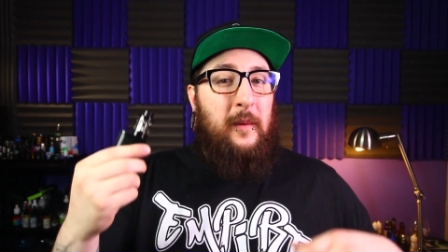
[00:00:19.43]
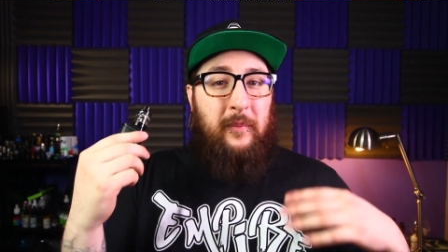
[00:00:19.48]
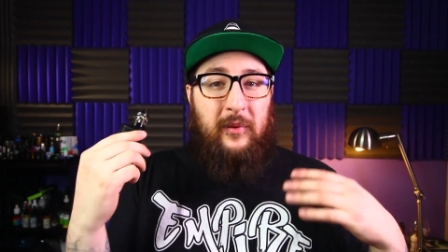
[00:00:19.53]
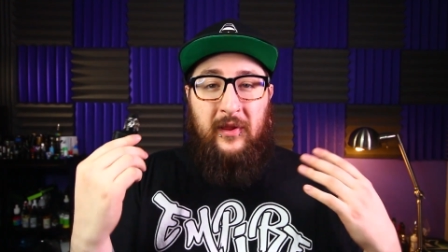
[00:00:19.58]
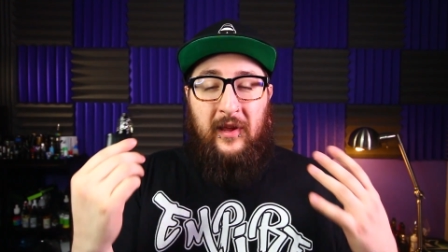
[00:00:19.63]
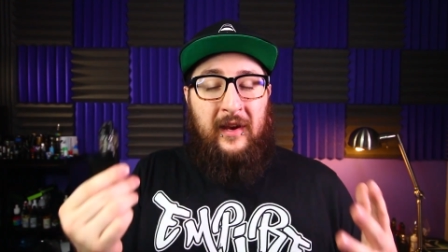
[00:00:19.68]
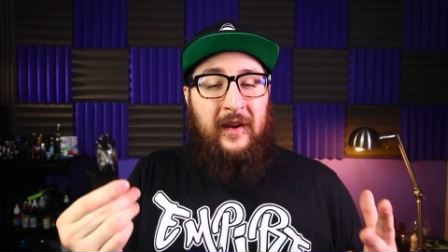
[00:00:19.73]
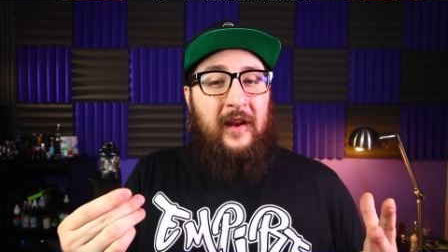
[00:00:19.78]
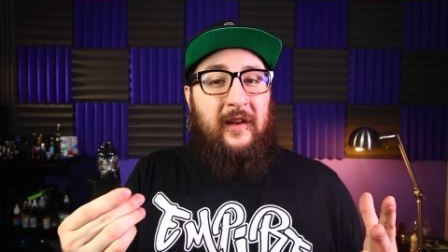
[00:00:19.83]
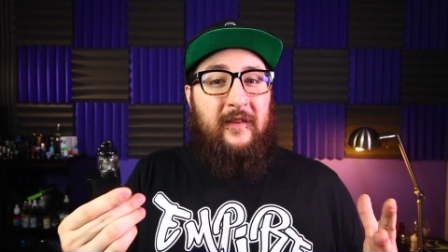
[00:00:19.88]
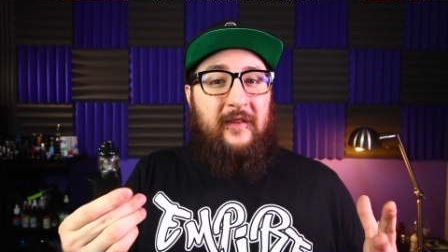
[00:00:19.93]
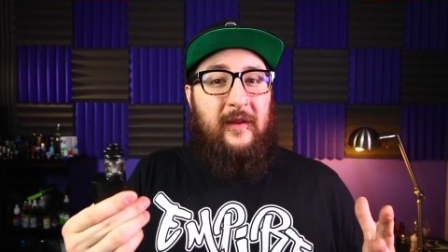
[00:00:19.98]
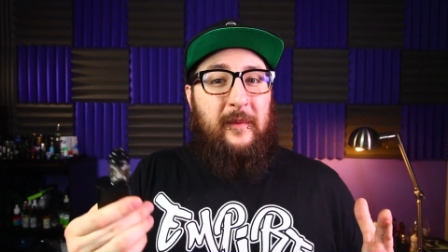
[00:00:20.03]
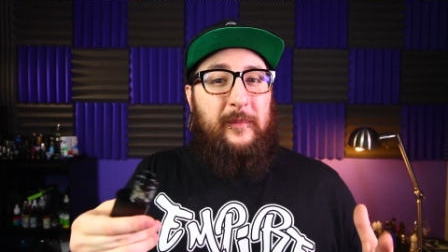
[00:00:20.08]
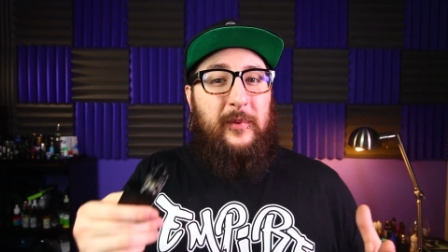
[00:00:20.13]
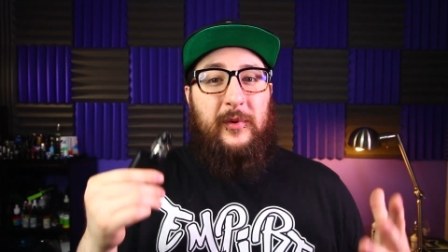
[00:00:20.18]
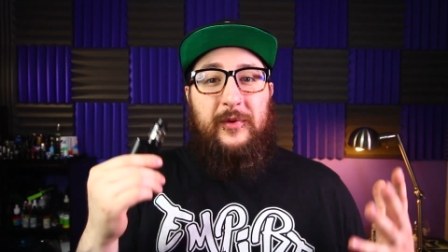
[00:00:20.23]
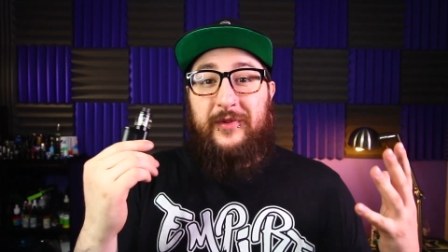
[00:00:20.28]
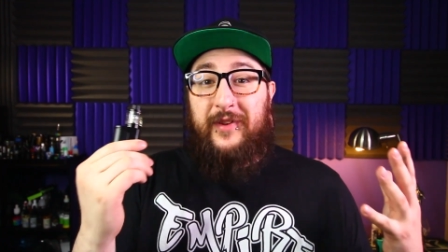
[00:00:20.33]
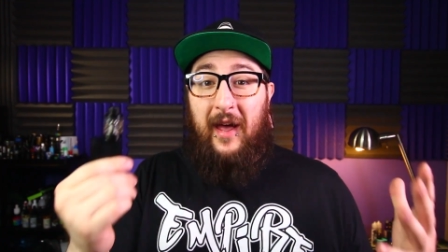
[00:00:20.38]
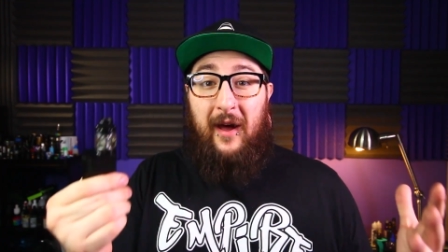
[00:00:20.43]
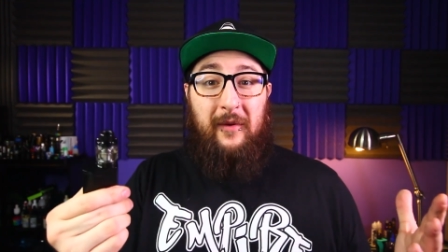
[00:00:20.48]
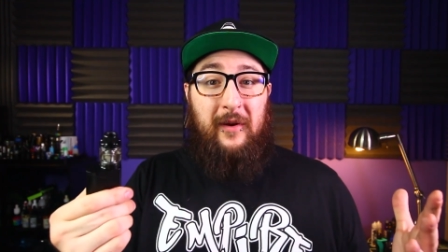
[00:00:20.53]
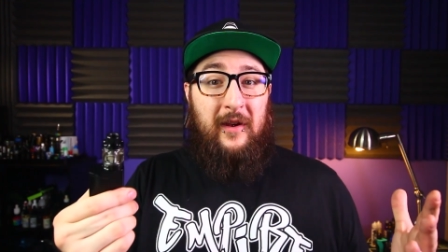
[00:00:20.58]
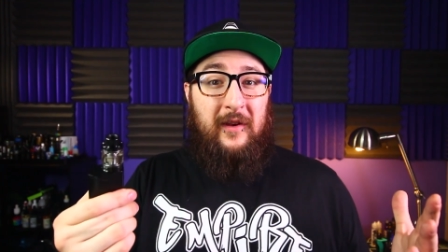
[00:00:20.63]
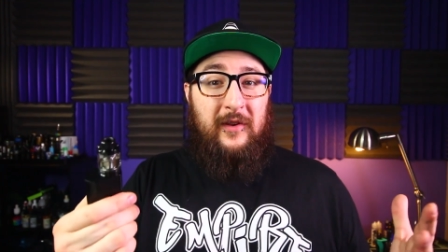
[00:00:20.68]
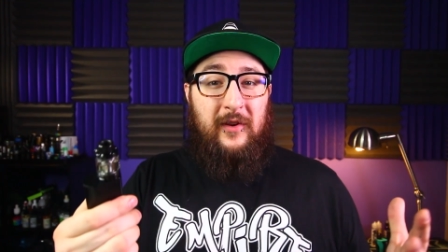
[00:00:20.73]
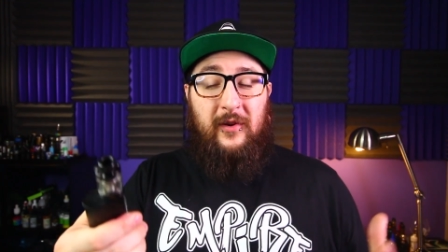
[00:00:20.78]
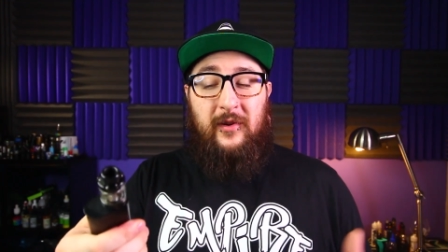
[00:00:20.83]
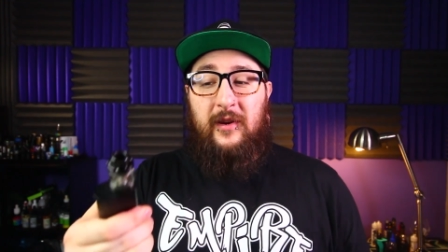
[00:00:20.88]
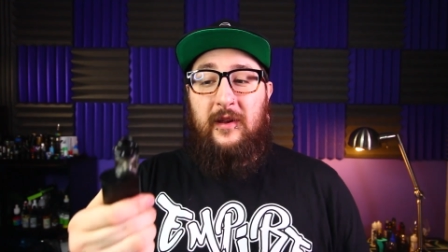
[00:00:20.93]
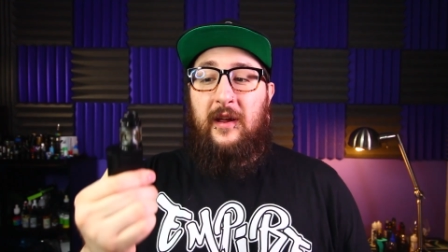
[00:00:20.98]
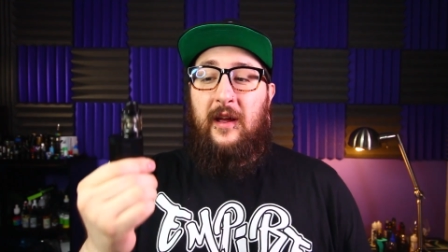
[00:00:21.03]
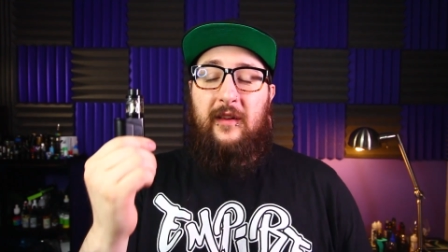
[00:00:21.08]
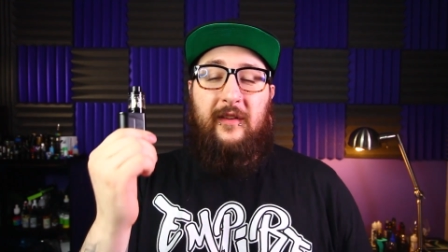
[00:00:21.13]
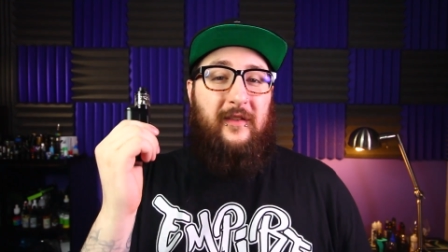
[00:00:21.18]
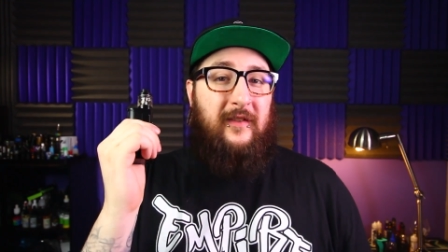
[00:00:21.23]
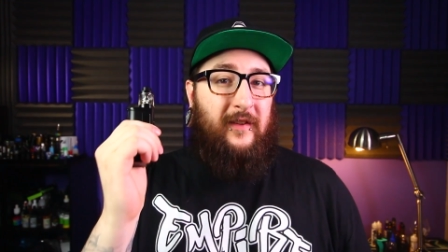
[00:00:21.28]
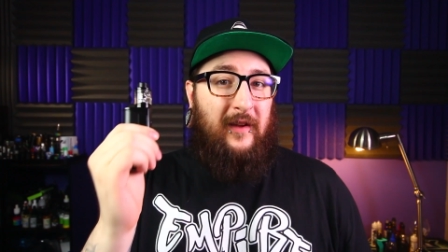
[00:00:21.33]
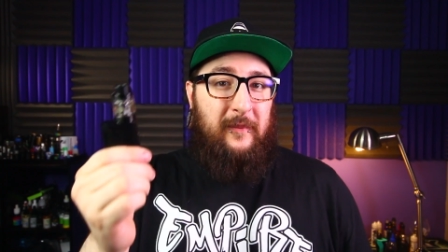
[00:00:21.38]
plain and simple, down and dirty
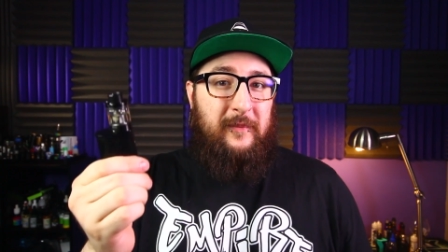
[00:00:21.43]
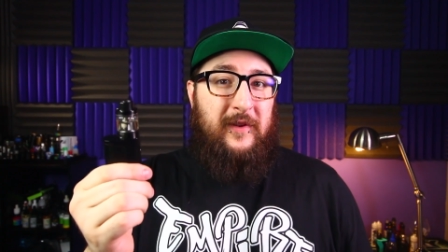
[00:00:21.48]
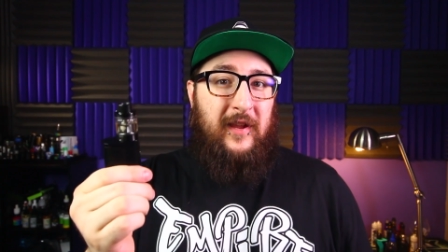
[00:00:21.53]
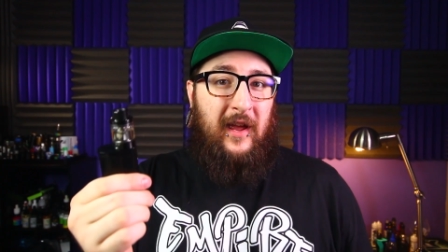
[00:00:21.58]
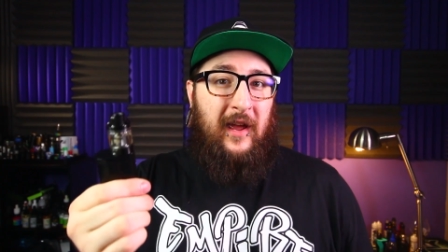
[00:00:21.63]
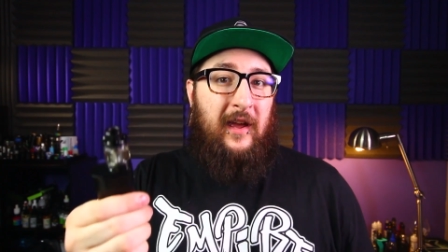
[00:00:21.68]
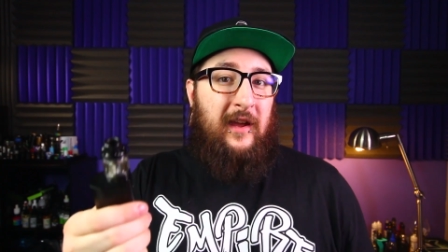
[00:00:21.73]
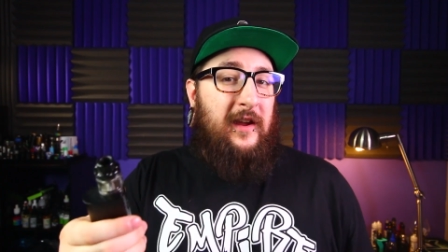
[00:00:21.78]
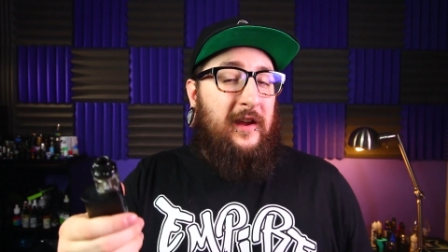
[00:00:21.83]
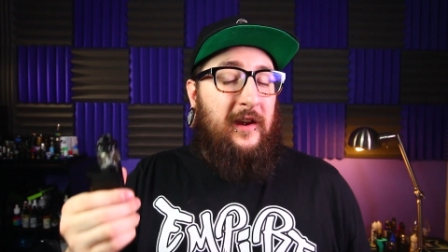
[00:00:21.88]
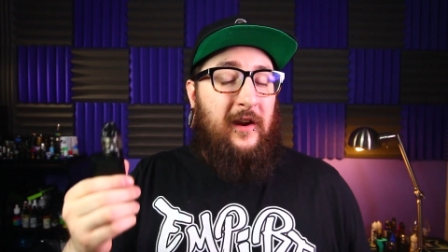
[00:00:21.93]
sub tank.